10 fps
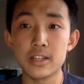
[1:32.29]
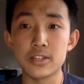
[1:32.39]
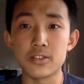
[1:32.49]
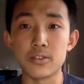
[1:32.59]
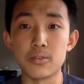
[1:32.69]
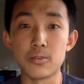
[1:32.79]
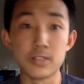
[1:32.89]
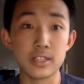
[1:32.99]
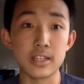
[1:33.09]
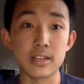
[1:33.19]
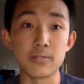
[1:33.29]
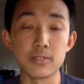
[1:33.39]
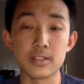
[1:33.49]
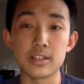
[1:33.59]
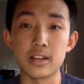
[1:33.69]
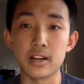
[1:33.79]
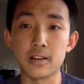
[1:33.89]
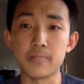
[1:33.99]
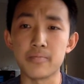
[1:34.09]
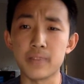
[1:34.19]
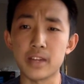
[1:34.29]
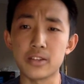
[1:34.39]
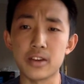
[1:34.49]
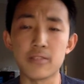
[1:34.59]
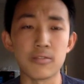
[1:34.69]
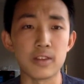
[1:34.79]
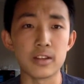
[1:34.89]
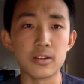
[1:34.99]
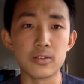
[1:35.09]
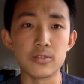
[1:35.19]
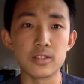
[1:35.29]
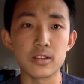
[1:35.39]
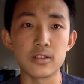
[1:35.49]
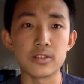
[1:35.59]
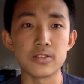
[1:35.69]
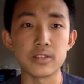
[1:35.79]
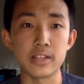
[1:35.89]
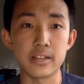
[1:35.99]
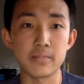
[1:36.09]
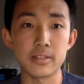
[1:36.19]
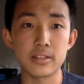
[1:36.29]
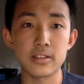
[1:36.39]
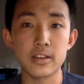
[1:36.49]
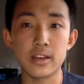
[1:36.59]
So we'll see. We'll see. I do have a friend who is also on campus,